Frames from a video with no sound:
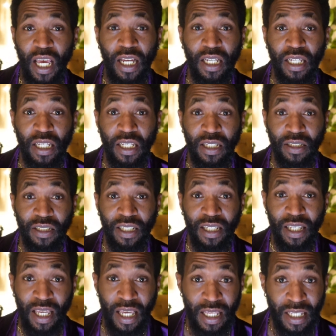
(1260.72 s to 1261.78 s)
I can get
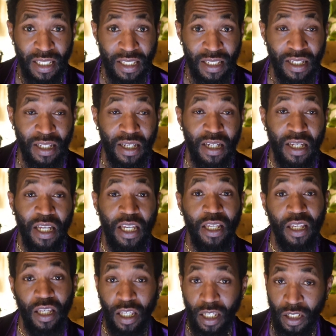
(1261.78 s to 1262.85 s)
guest
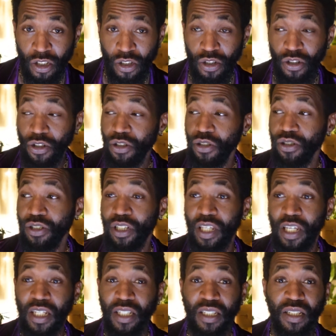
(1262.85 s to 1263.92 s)
kinksters,
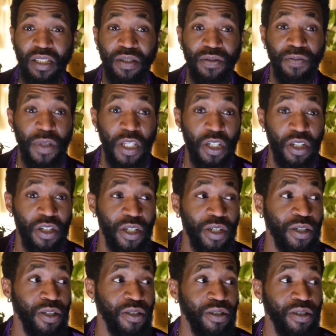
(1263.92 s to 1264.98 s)
guest
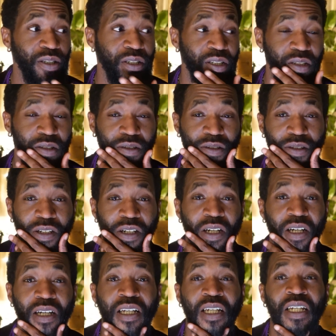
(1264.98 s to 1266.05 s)
speakers,
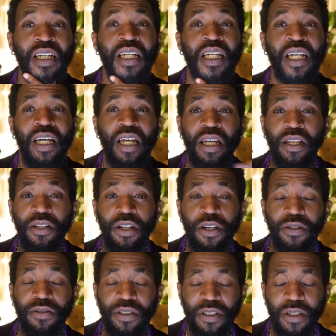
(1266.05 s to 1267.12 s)

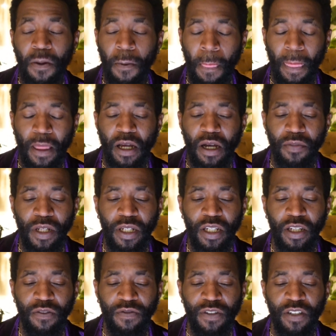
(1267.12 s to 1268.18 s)
and to come in and
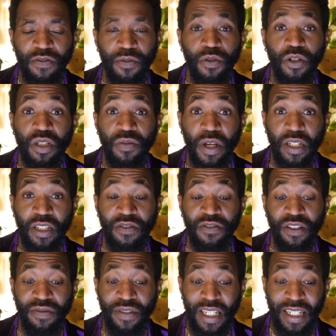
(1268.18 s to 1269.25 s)
give different perspectives
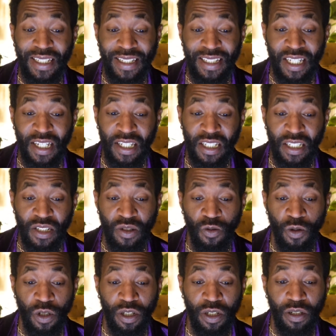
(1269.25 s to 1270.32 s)
and insight as
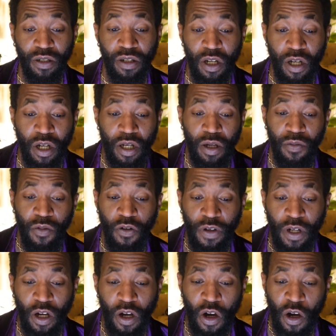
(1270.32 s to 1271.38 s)
well.
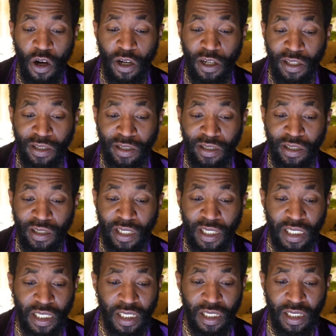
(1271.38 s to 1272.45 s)
Moving on,
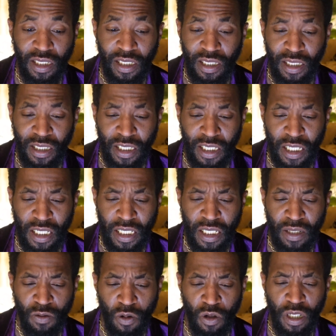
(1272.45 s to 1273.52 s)
let's
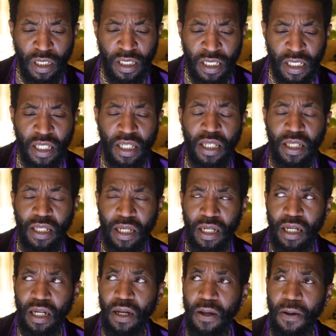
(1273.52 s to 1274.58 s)
just want to see
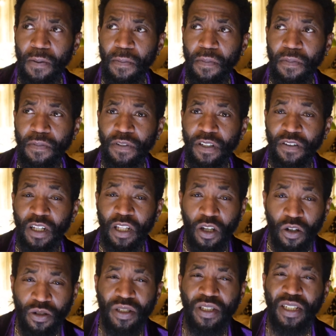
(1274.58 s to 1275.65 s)
to
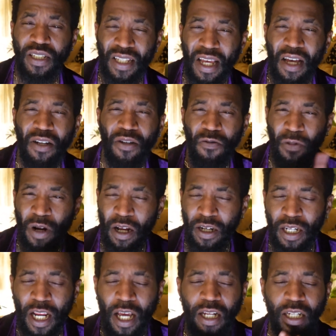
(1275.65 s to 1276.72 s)
close this out and round
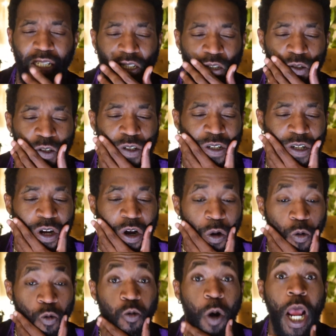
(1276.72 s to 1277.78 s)
it out into a
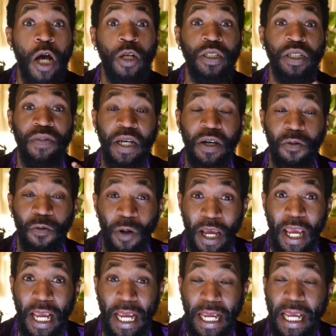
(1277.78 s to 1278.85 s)
roundabout
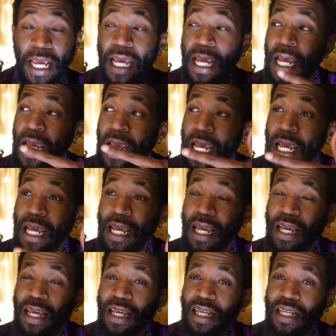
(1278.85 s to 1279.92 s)
way.
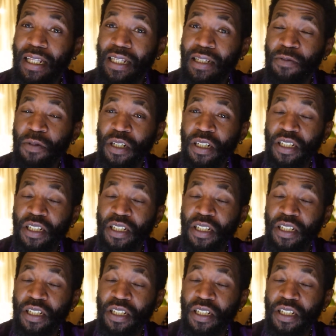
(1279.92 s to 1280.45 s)
We can